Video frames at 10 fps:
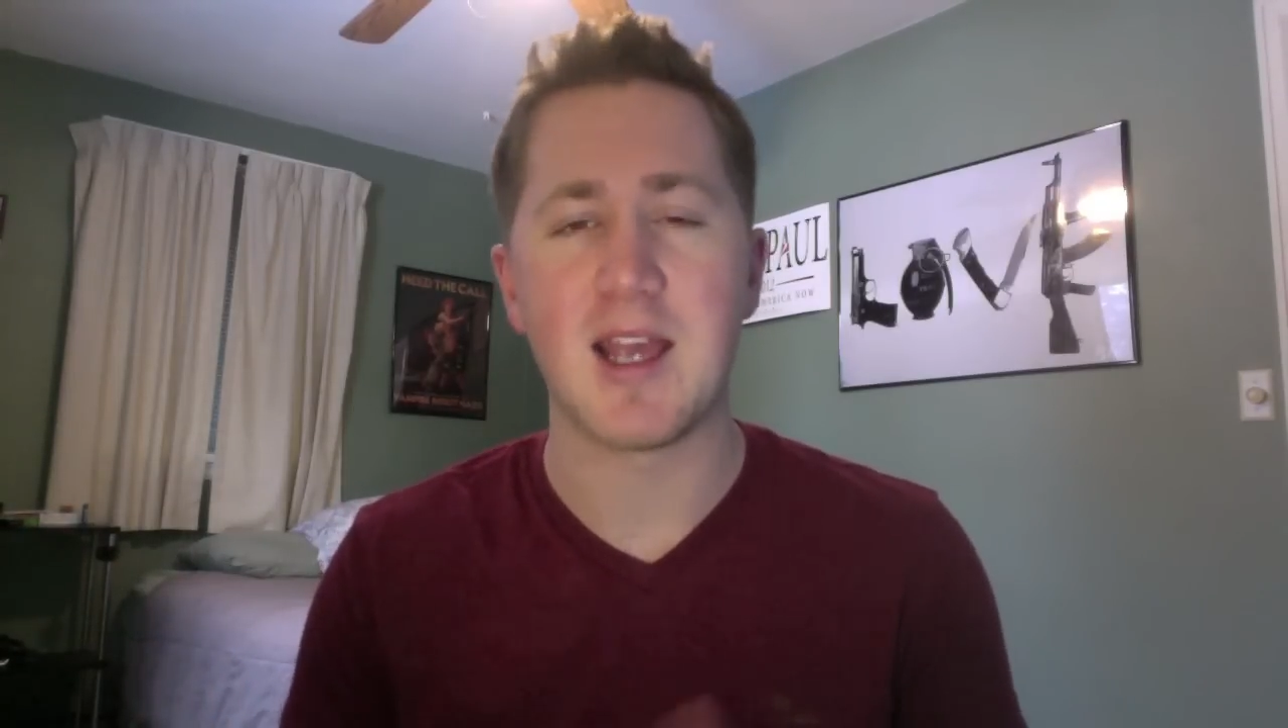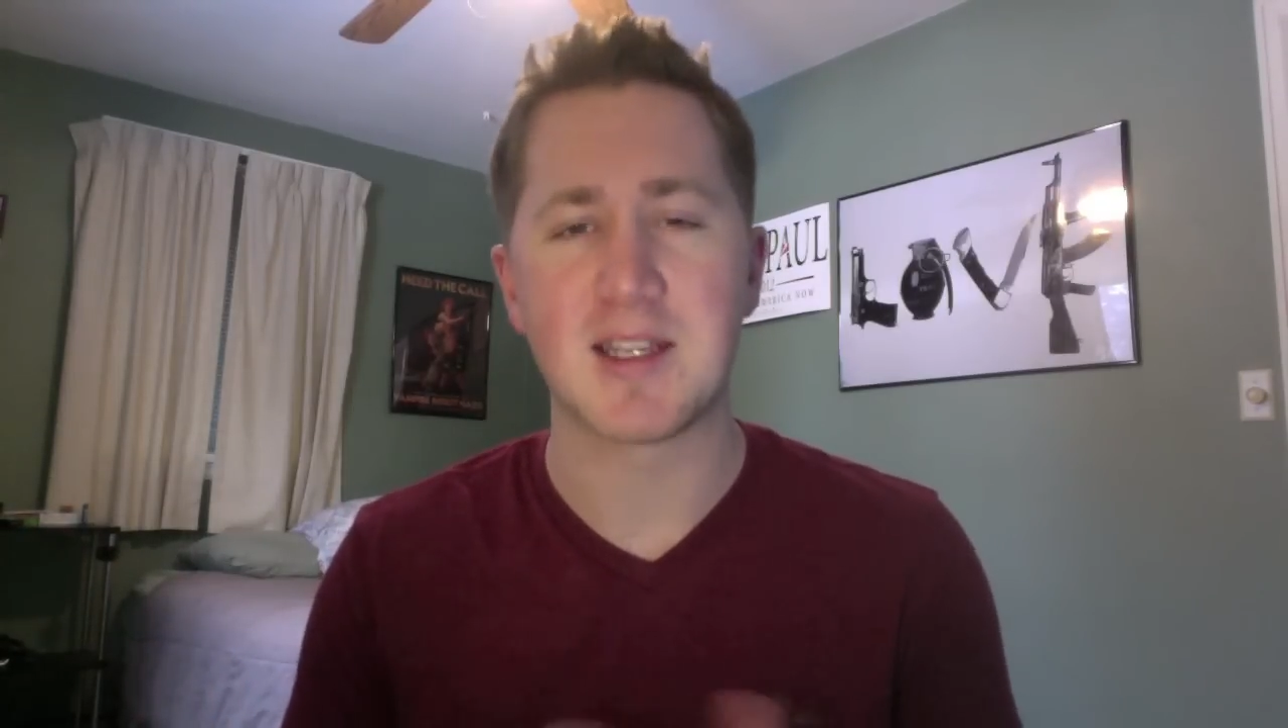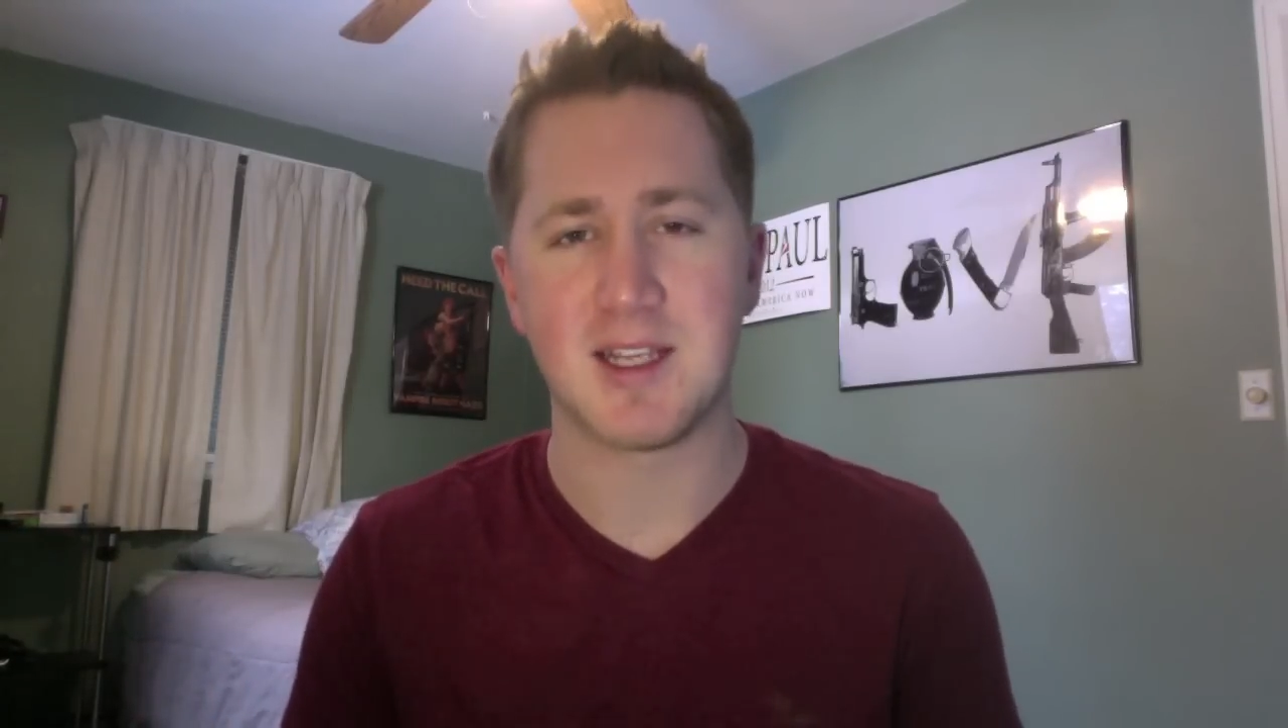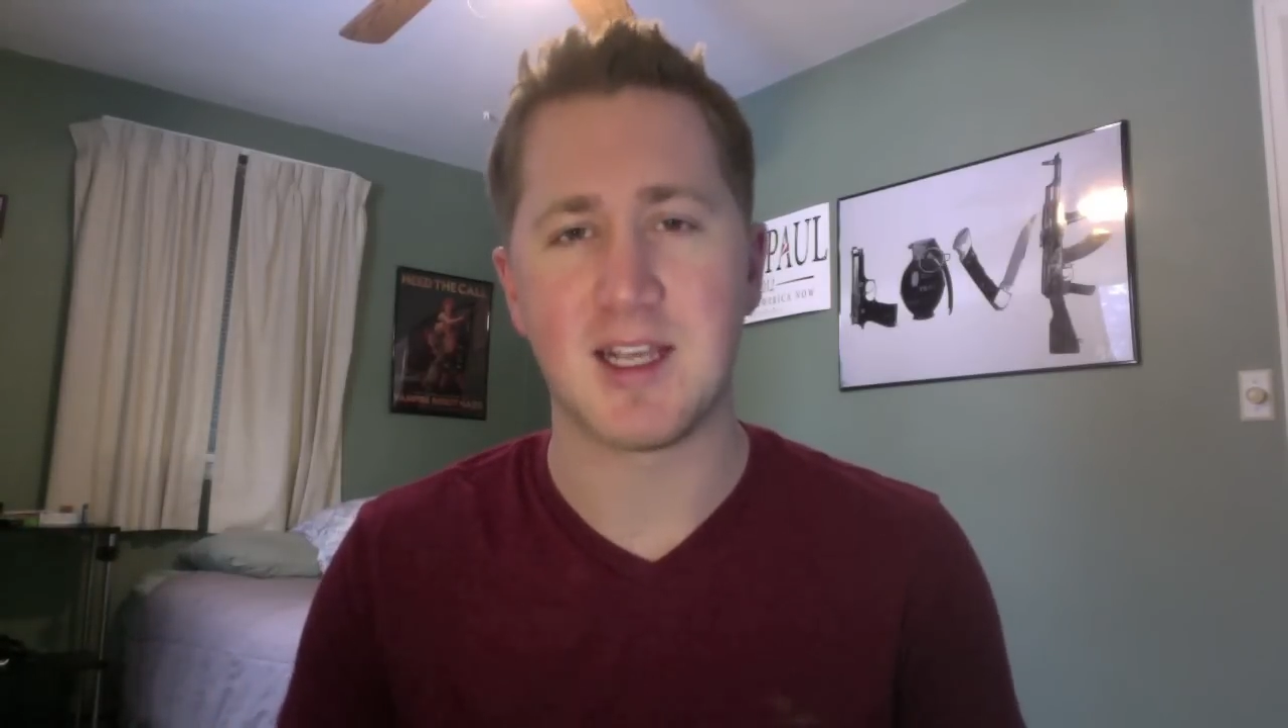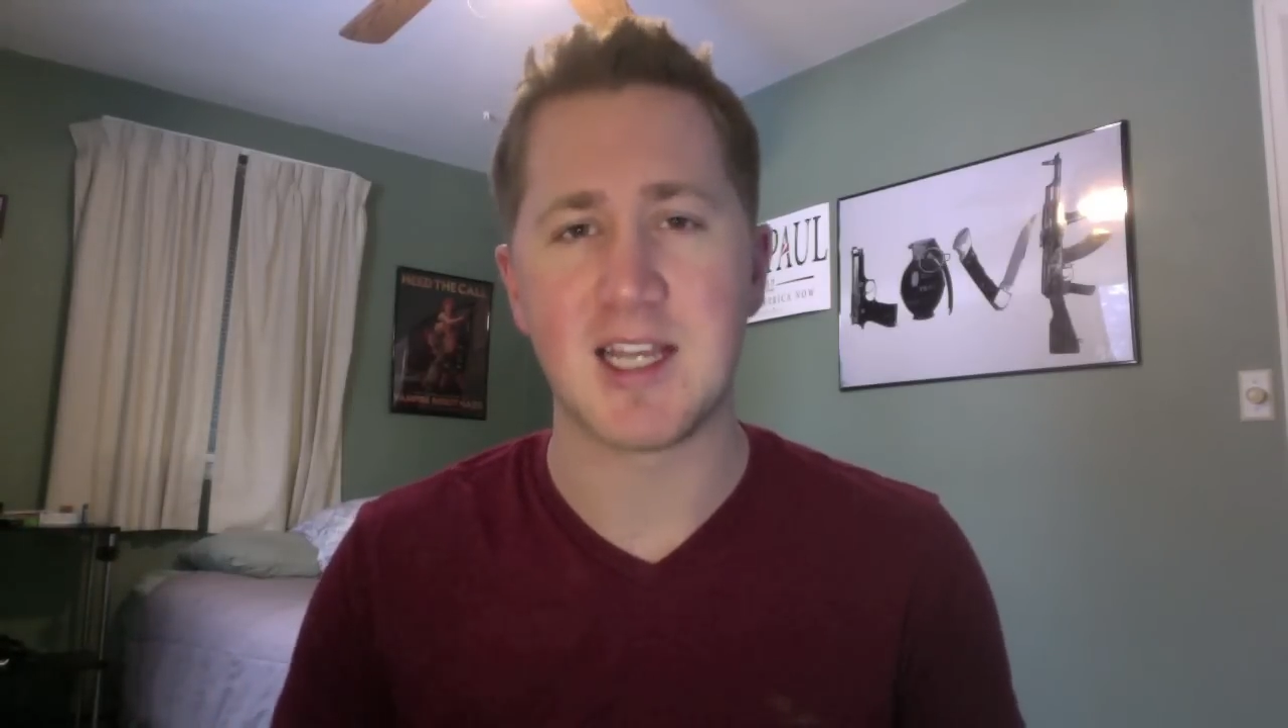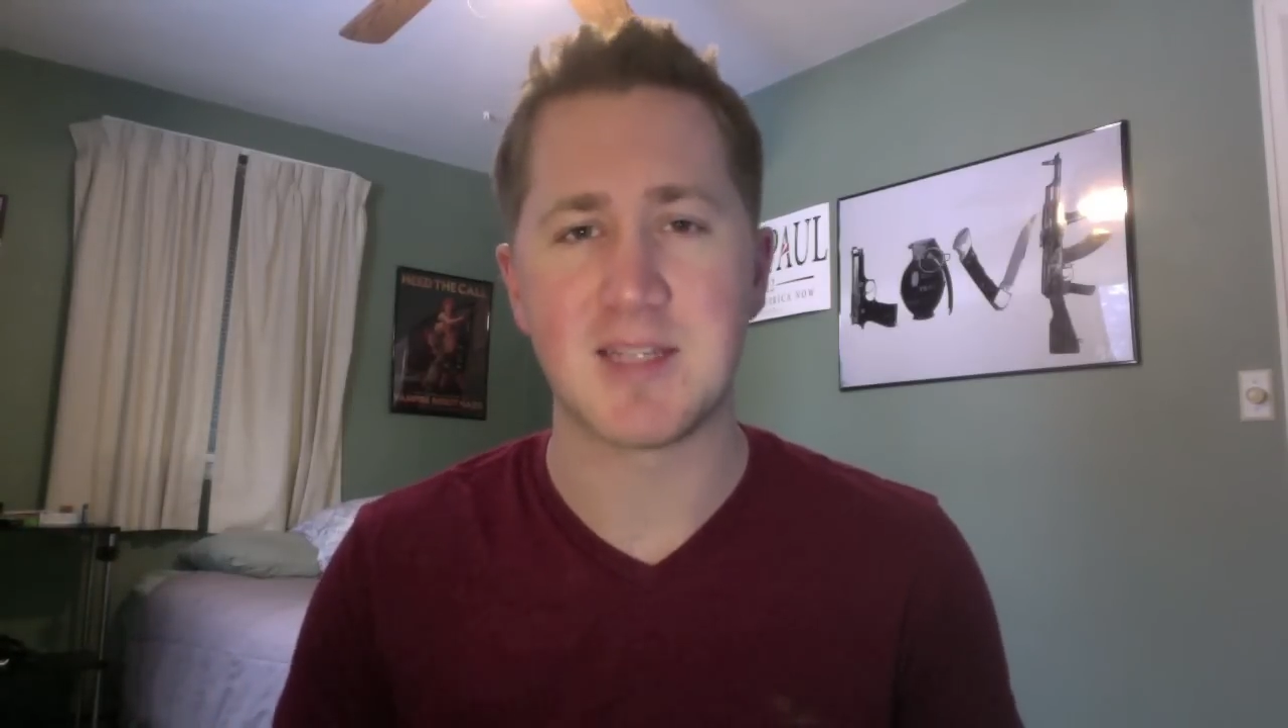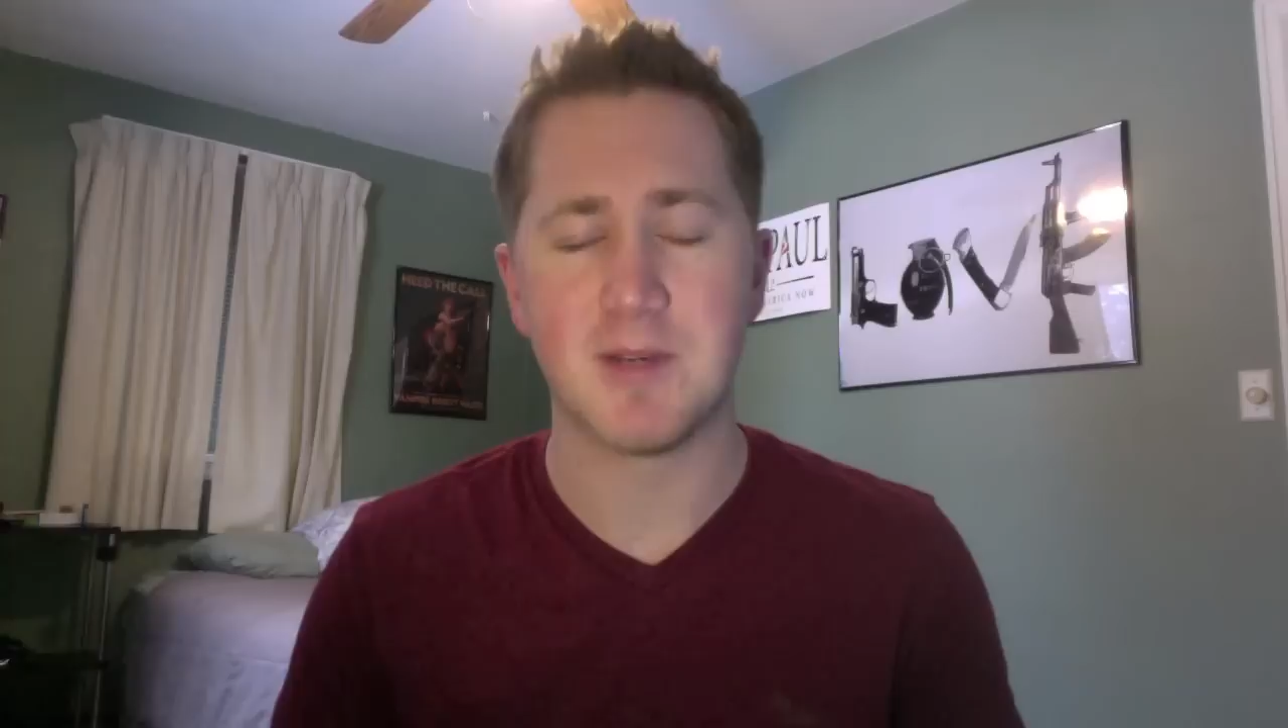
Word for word: ask that you guys